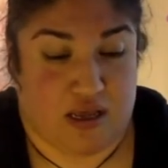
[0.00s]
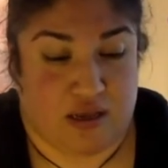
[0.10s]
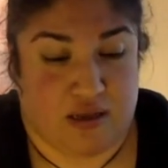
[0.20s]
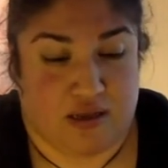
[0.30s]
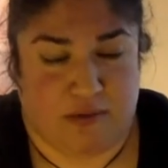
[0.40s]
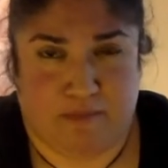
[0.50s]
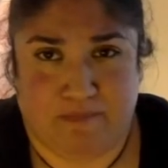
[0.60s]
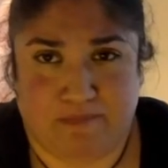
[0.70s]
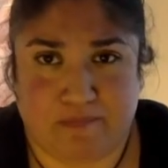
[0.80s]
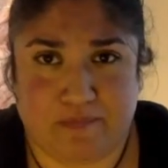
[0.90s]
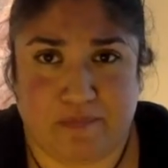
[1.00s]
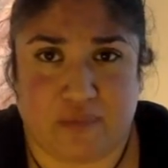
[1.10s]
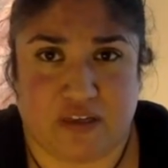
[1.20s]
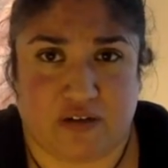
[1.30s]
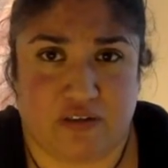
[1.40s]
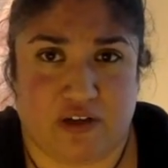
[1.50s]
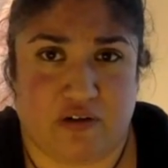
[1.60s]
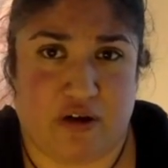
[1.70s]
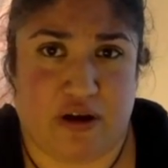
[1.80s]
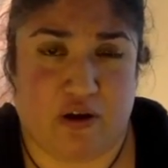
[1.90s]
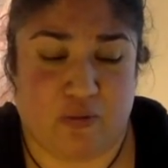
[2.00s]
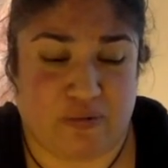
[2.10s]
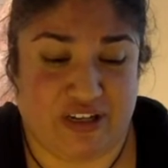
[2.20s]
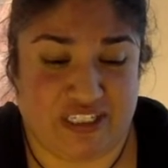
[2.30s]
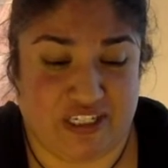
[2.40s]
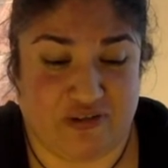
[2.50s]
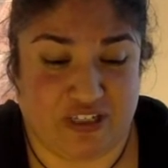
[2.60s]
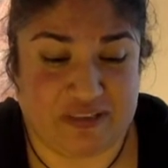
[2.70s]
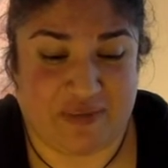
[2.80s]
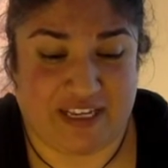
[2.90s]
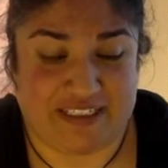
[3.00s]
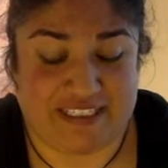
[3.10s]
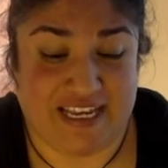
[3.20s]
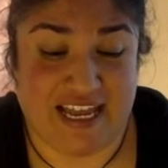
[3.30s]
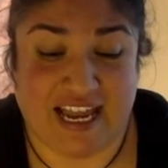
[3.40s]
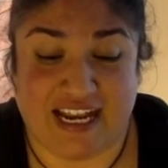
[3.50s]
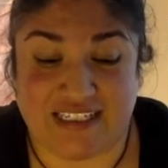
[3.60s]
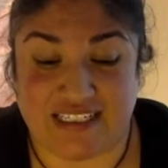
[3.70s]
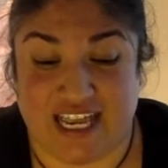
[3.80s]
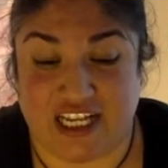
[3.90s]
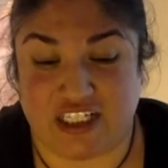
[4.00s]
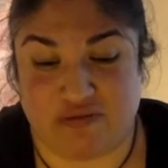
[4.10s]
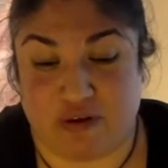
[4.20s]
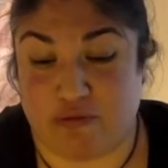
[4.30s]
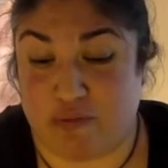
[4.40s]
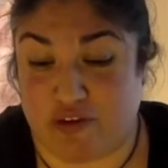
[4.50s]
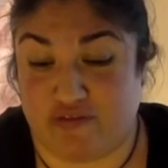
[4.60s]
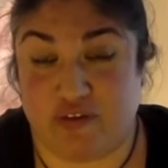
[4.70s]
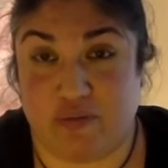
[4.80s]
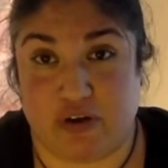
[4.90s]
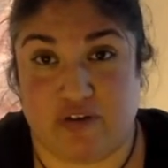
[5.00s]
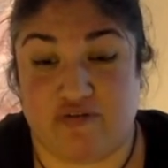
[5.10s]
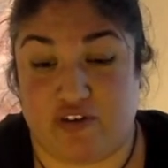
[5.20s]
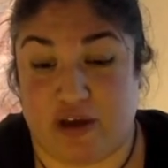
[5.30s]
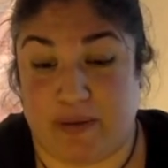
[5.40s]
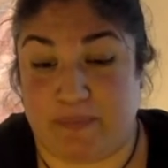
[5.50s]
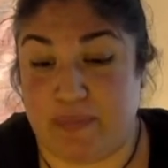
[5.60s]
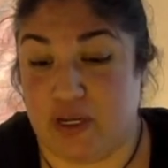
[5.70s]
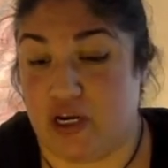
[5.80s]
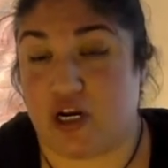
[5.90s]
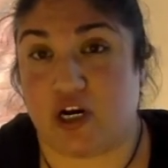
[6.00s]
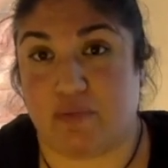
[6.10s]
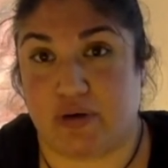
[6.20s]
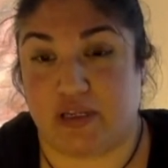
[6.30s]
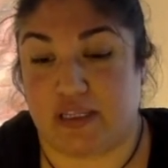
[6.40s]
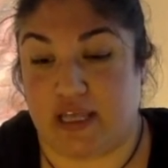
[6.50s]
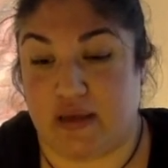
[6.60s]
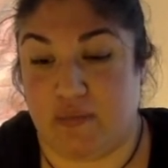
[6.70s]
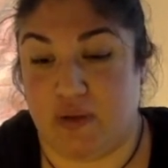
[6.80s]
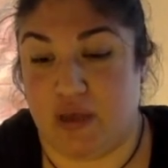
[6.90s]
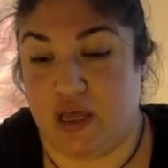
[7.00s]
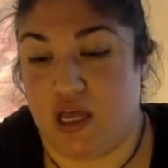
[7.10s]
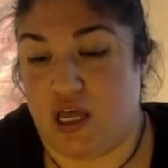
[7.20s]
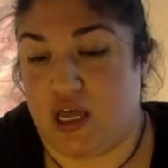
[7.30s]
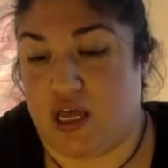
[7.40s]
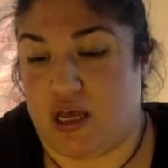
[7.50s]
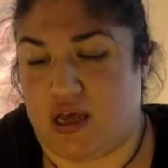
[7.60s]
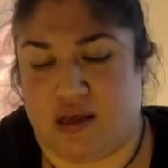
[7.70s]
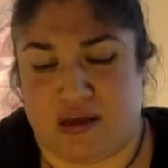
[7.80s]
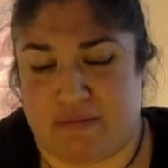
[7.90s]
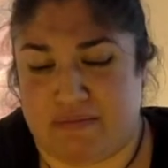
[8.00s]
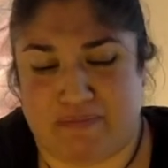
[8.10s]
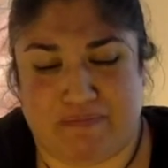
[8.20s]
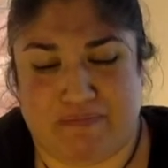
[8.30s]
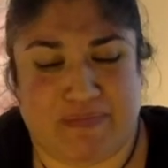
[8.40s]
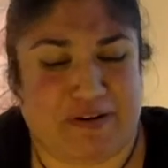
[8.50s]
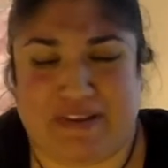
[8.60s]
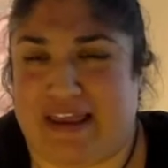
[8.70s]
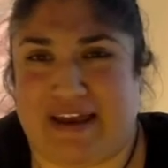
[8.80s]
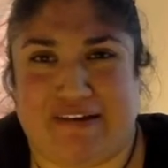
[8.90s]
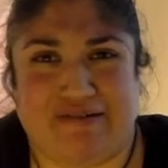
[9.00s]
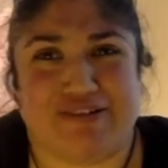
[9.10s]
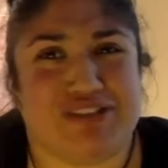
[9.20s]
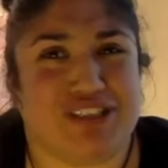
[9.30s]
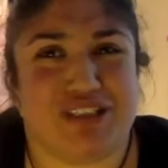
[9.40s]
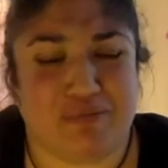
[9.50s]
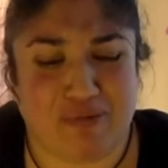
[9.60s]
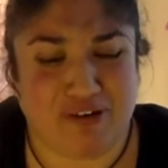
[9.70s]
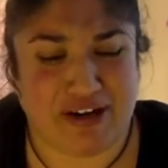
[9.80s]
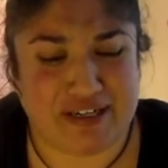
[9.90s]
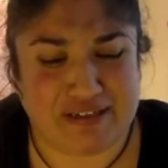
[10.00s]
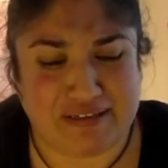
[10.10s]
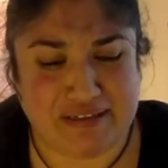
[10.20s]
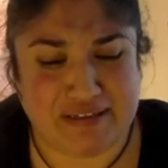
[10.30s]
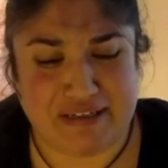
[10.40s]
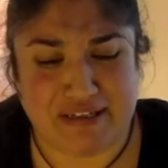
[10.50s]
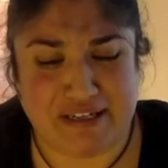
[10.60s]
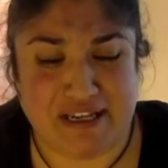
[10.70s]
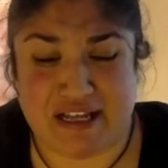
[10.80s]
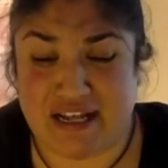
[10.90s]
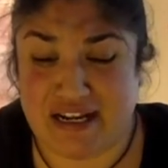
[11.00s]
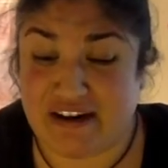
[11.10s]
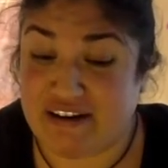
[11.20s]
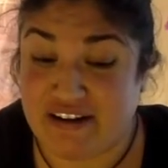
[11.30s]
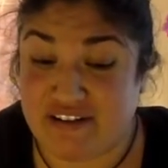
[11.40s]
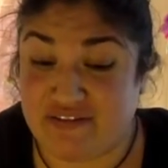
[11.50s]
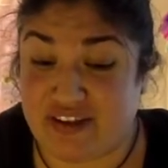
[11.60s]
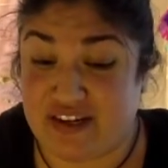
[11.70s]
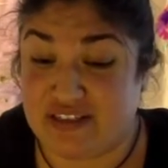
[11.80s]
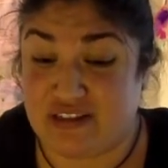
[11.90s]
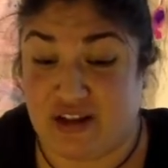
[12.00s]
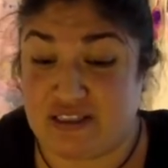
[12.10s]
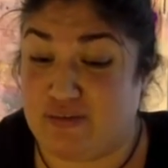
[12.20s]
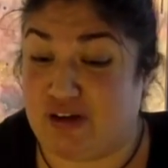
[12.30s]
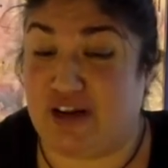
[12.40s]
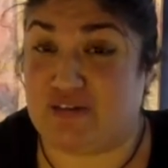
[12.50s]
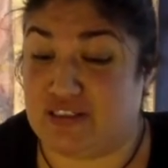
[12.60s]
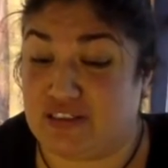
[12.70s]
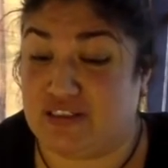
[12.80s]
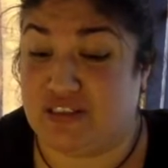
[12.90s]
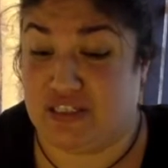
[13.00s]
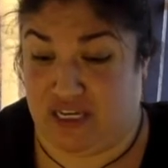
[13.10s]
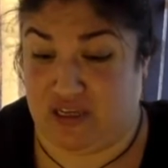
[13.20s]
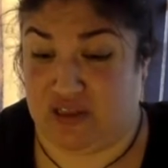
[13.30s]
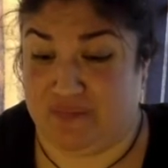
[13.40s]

Um, also, Oprah's endorsement and saying she won't remove the book from her book club. Um, but like, how could she support a narrative that is not someone else's to tell.